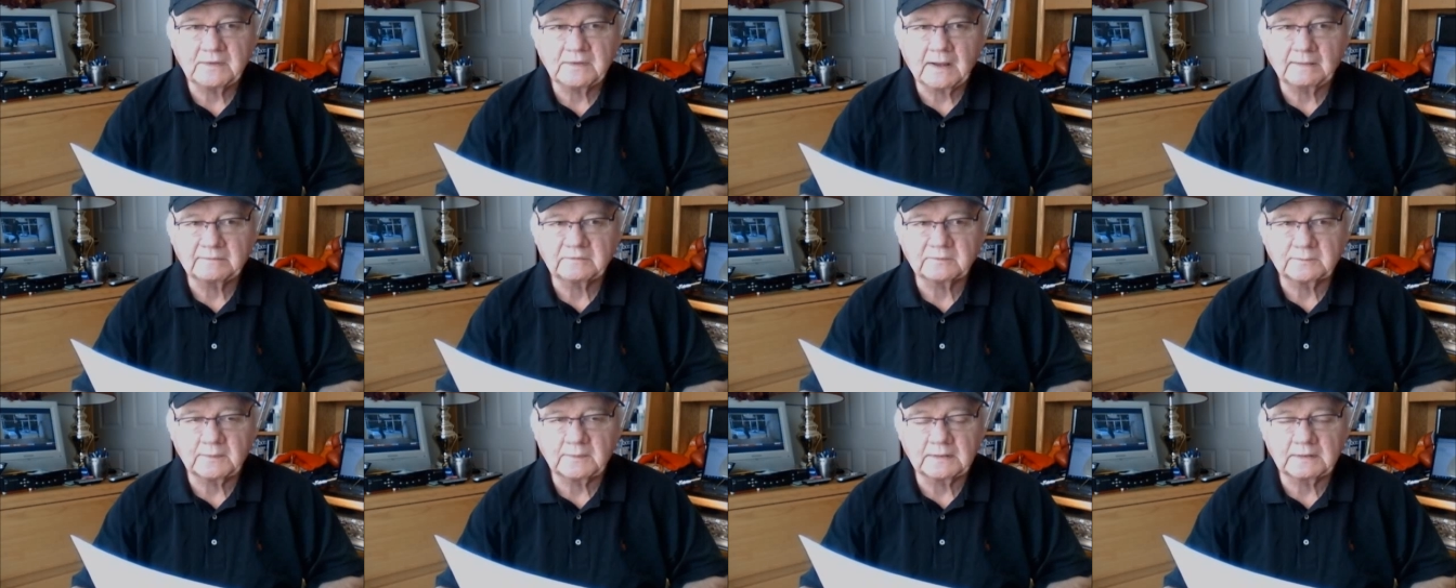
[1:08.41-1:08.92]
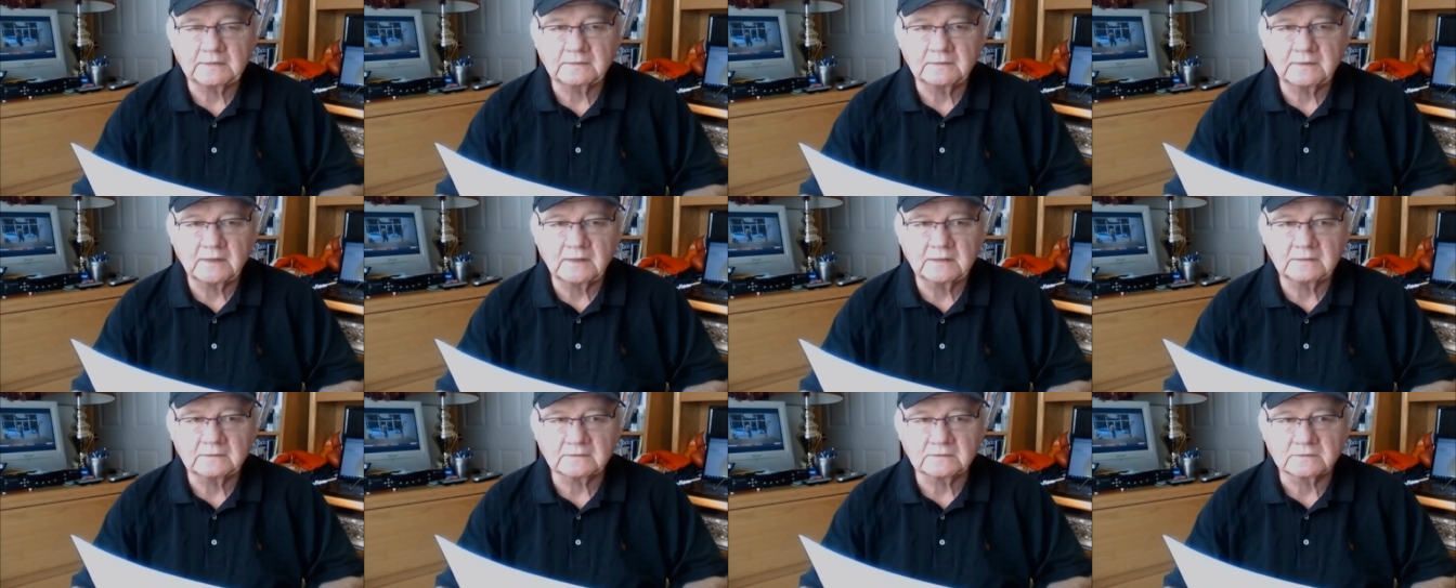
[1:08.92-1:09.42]
tops my
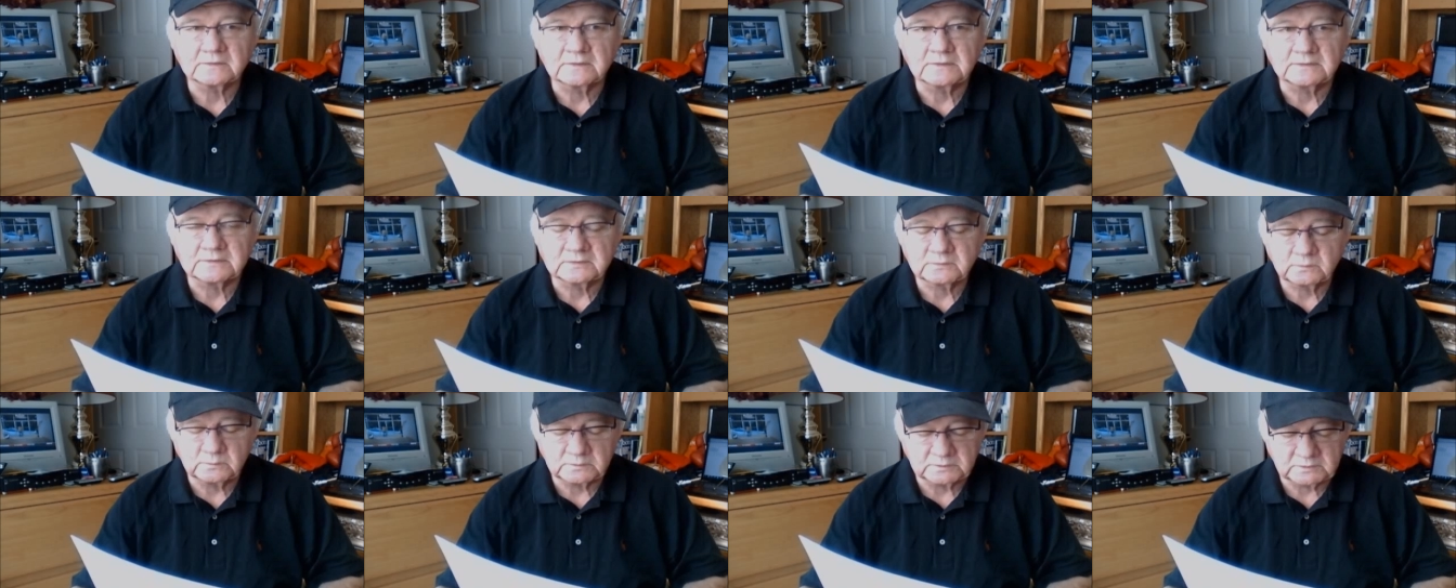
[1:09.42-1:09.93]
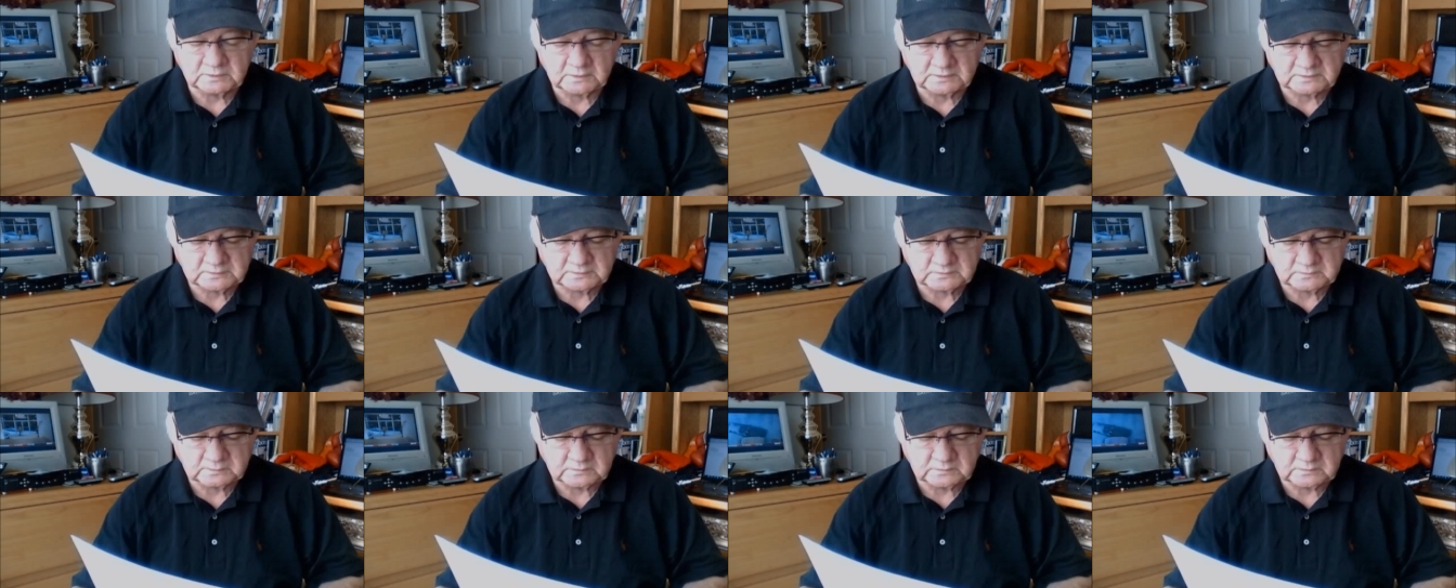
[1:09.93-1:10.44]
contenders list, which
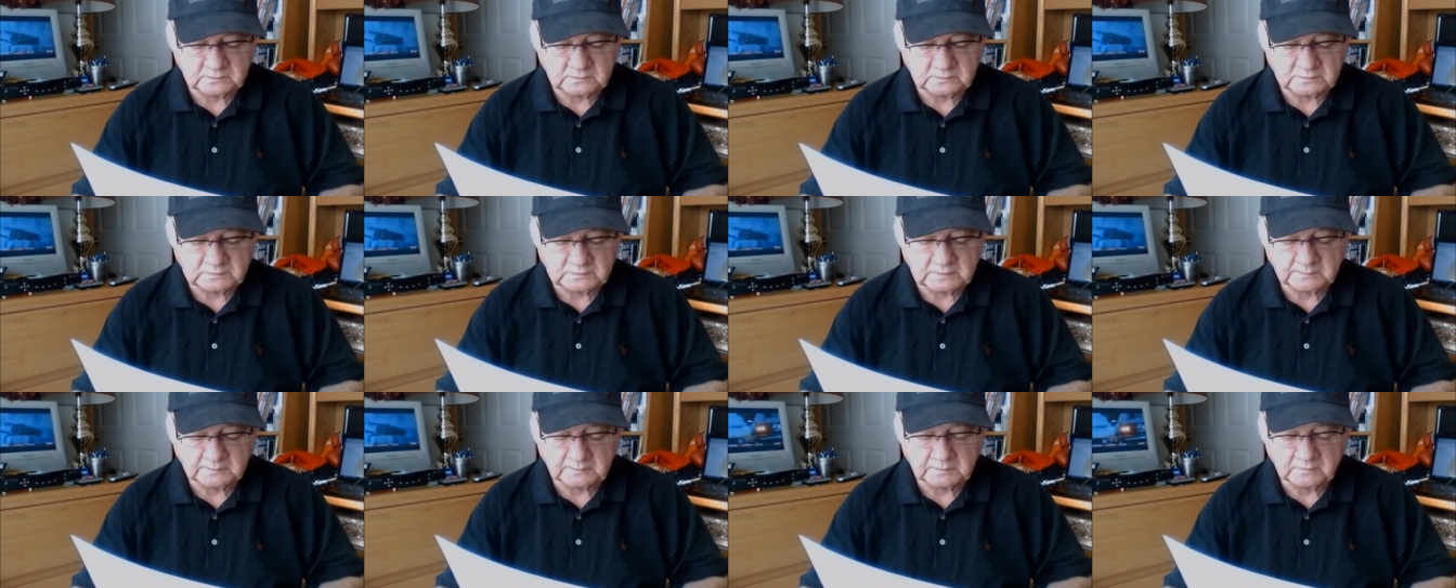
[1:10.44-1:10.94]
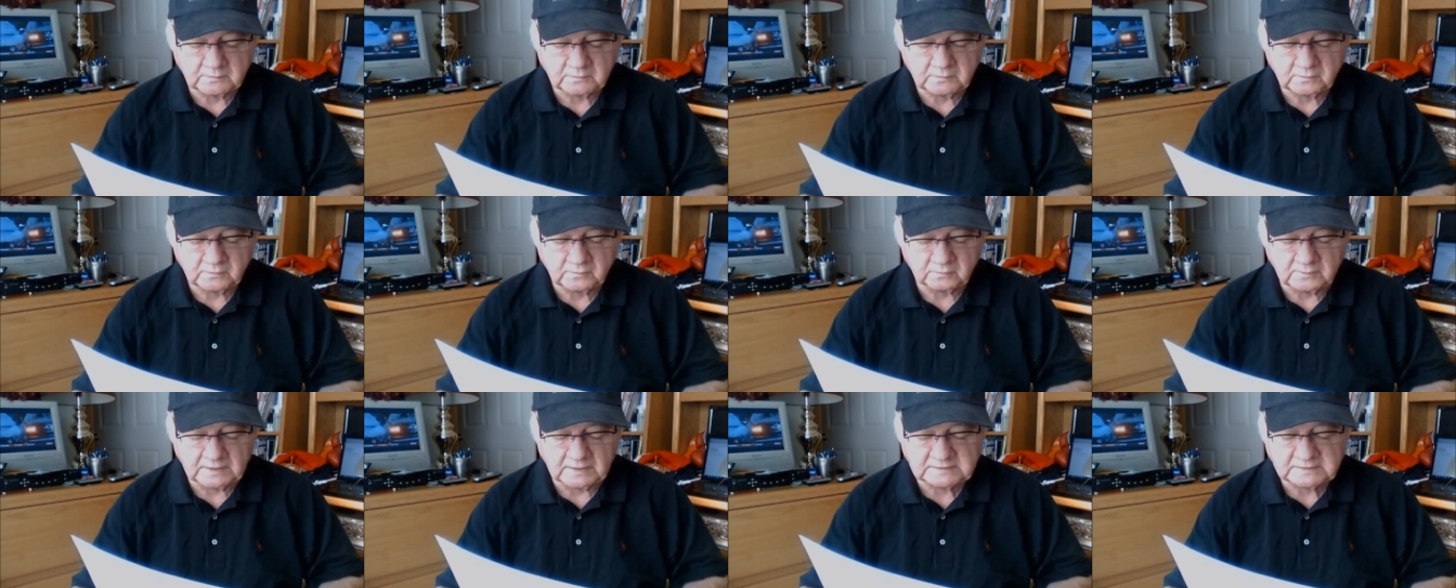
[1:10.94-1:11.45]
also includes number 2,
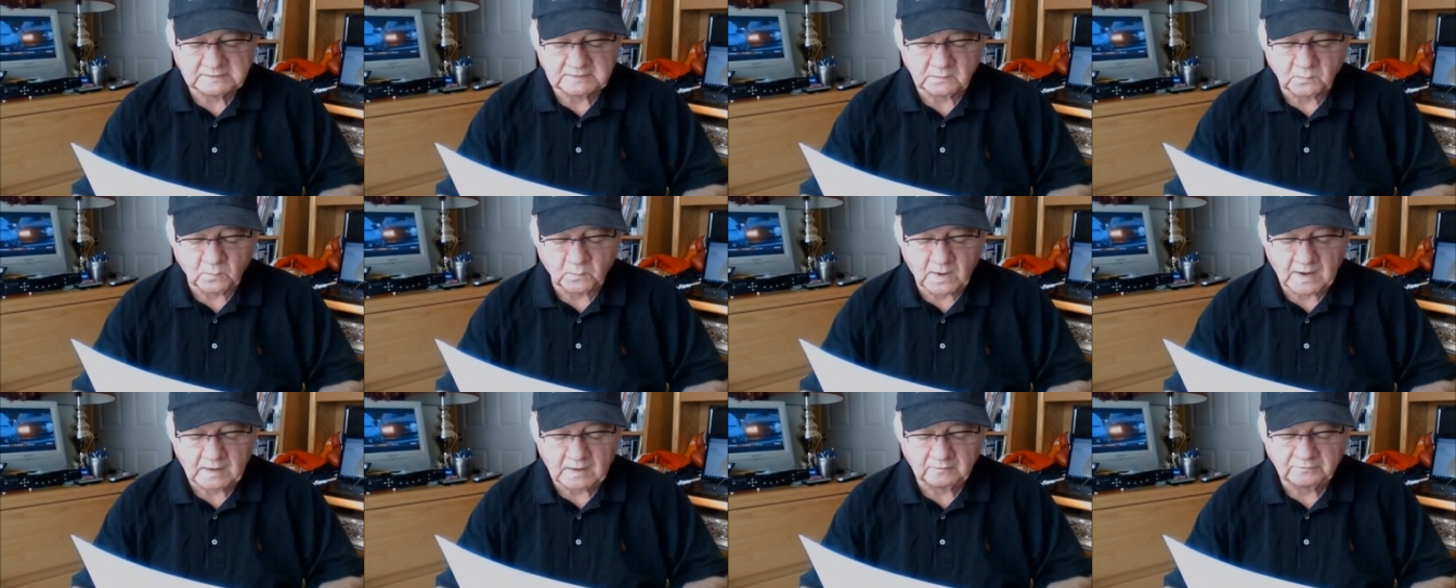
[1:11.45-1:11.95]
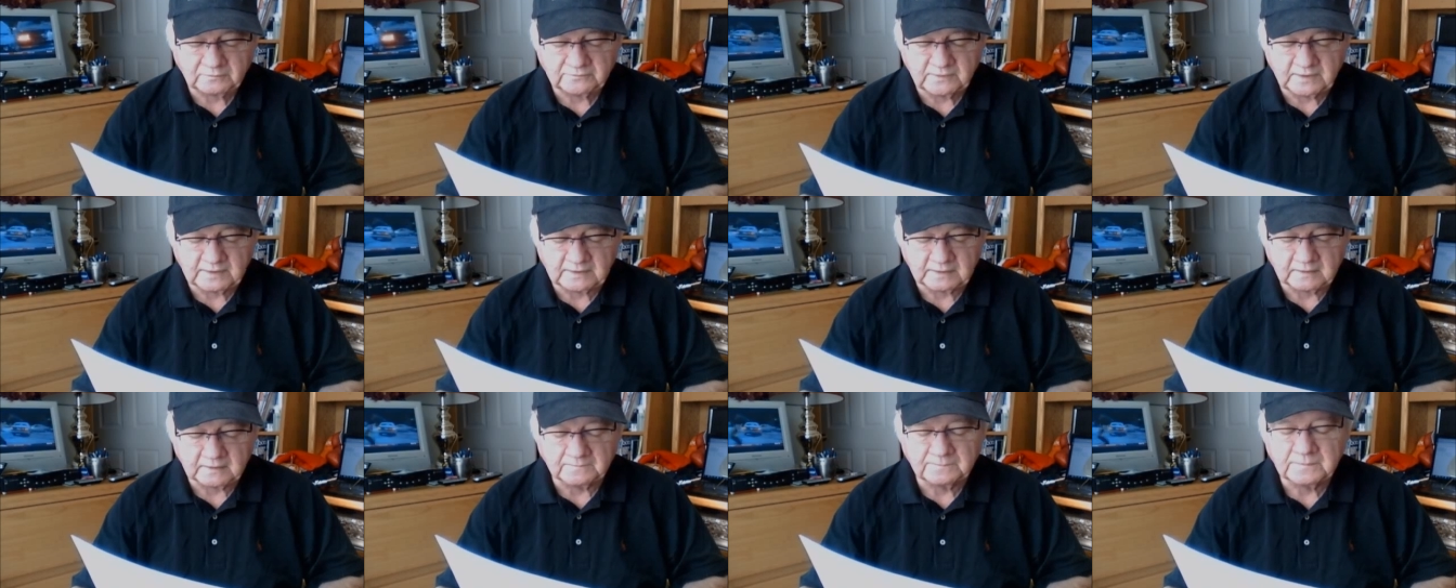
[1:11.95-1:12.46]
Racing
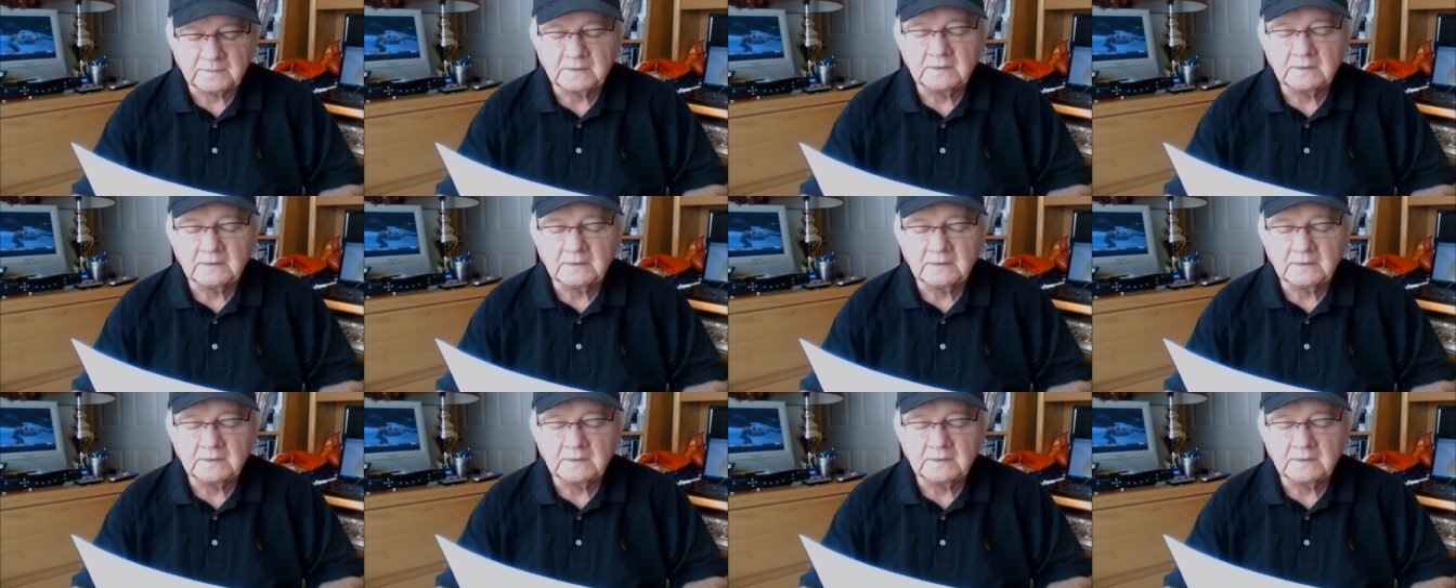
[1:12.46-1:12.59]
Wildfire,